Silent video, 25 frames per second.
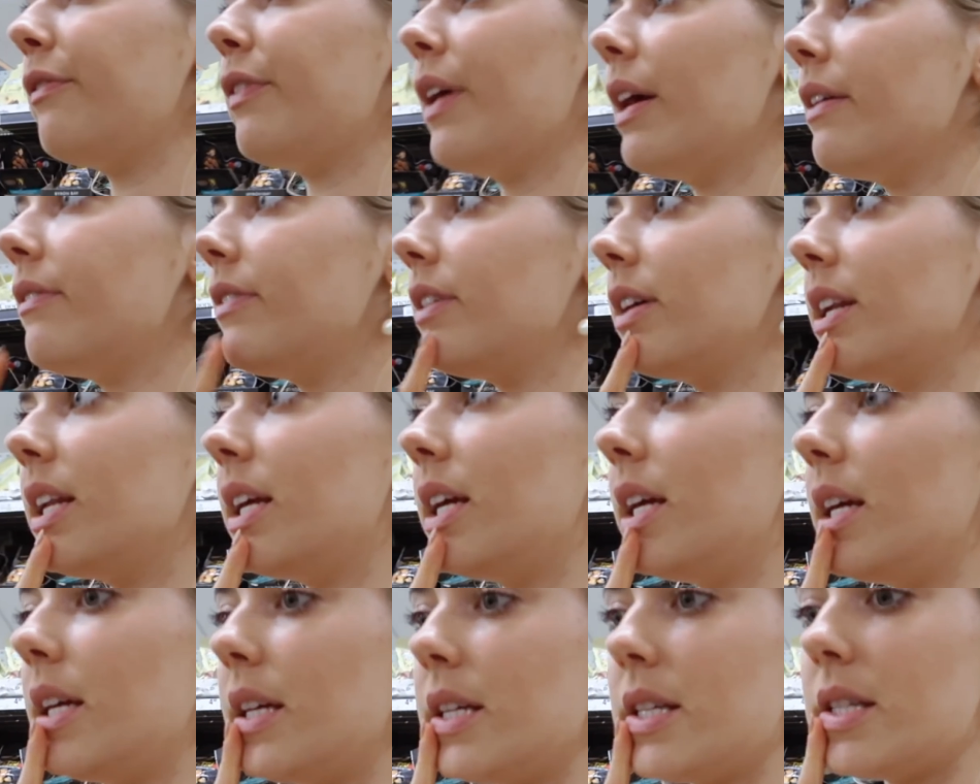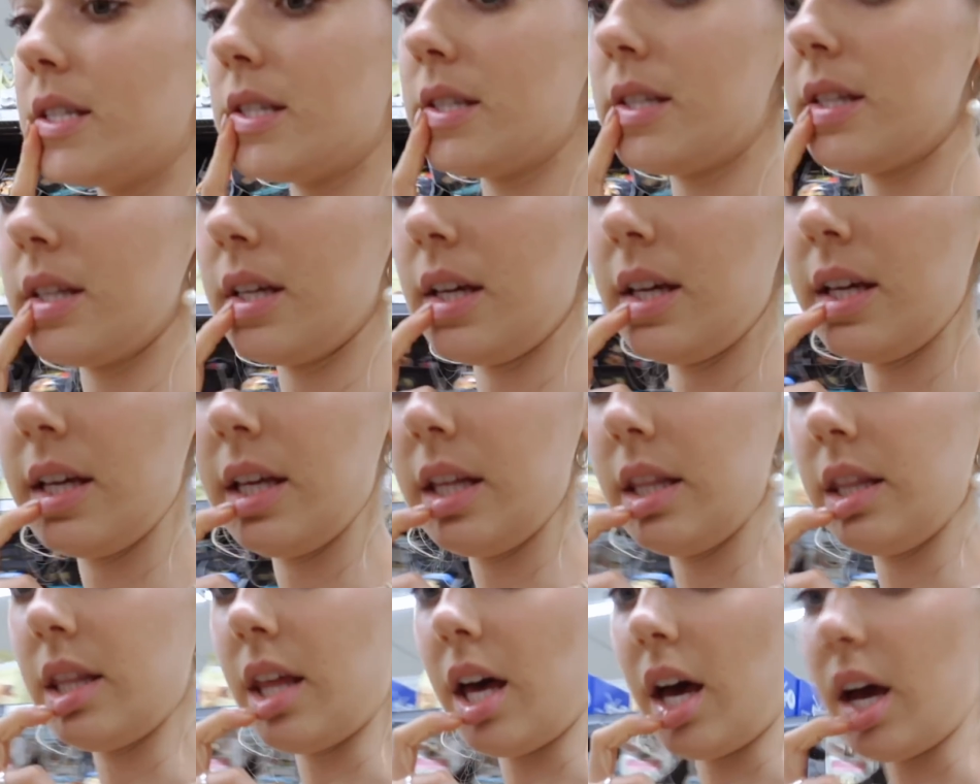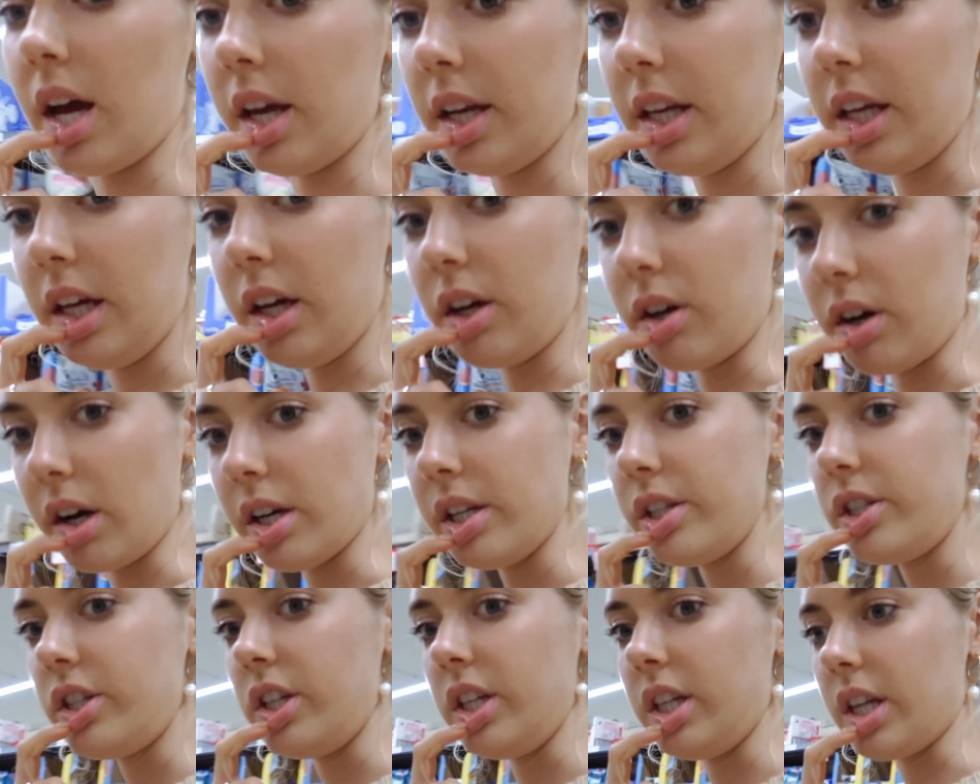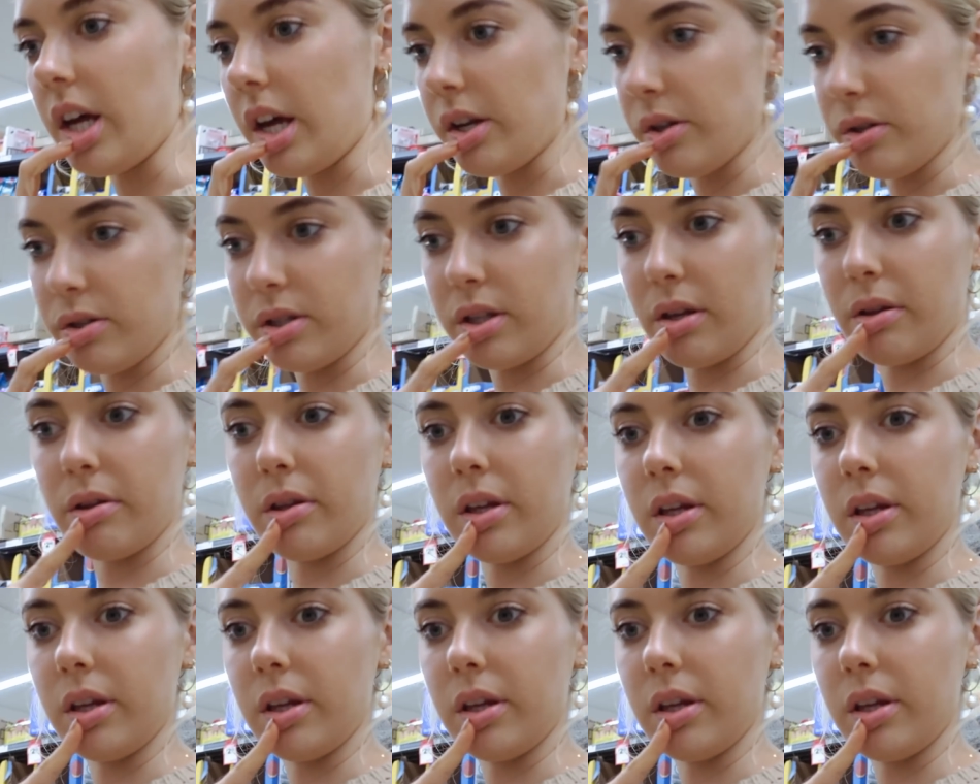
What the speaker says: favorite is the honey crunchy nut or something.